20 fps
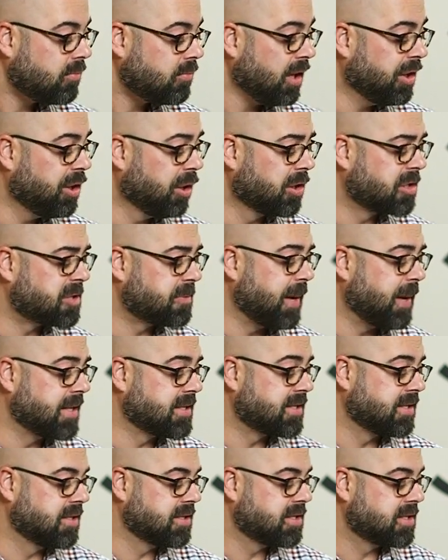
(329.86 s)
Your
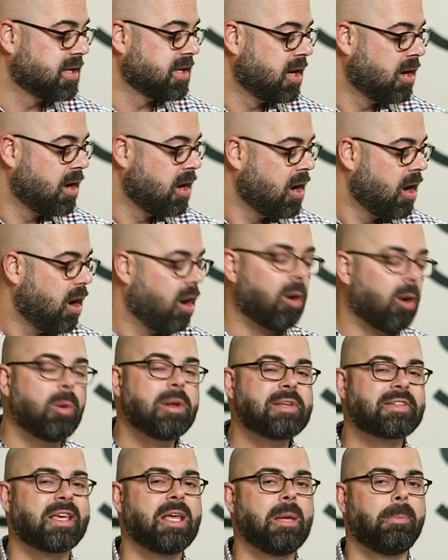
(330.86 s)
expenses.
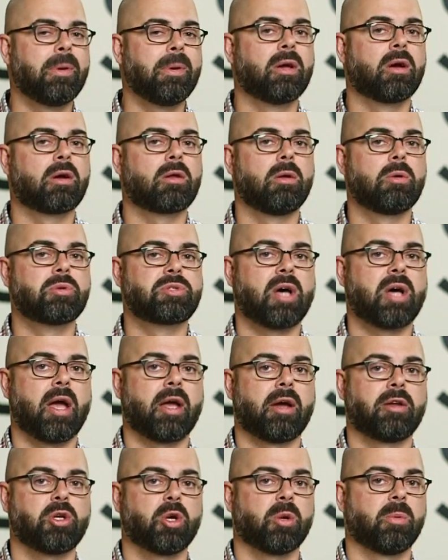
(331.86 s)
Always keeping a close eye
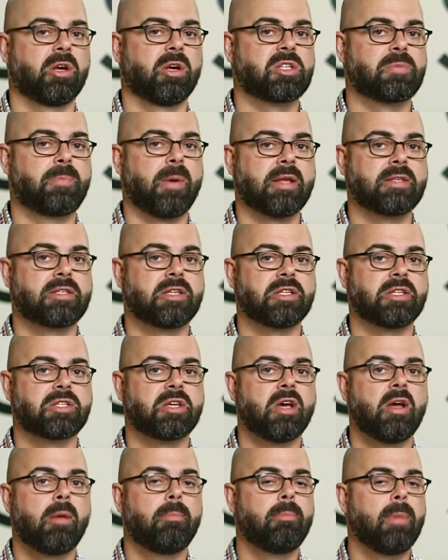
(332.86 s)
on your expenses,
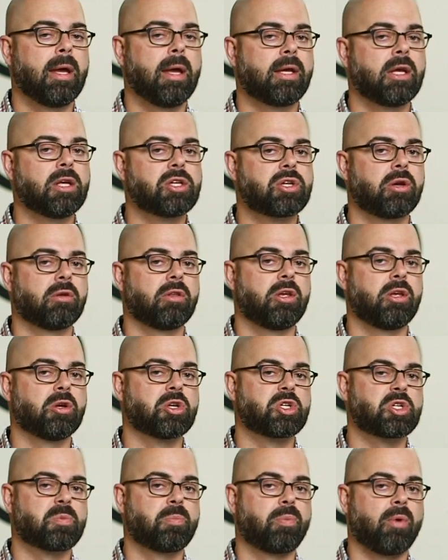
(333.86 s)
making sure that you're
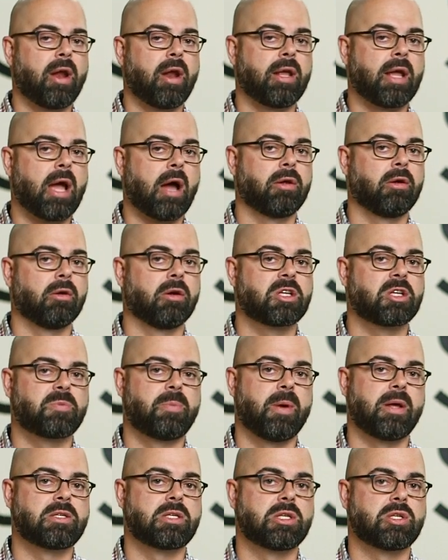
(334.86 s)
spreading out your
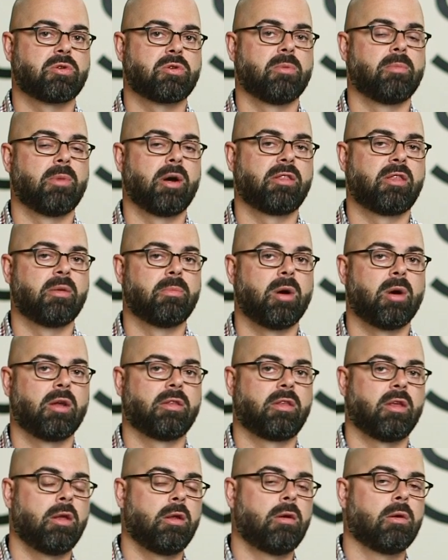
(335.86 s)
expenses from month to
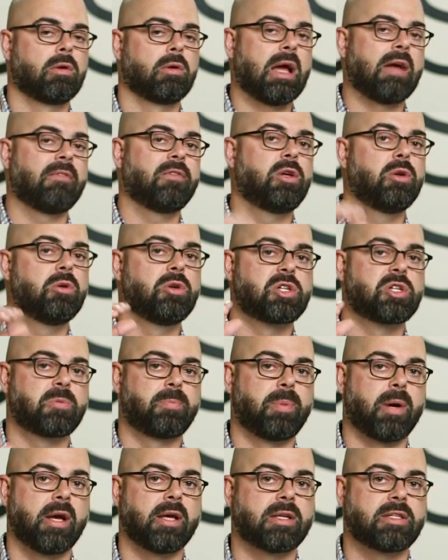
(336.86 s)
month, that you don't have huge
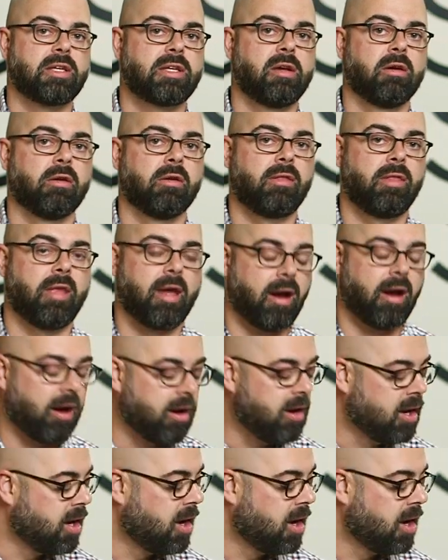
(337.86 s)
spikes here and there.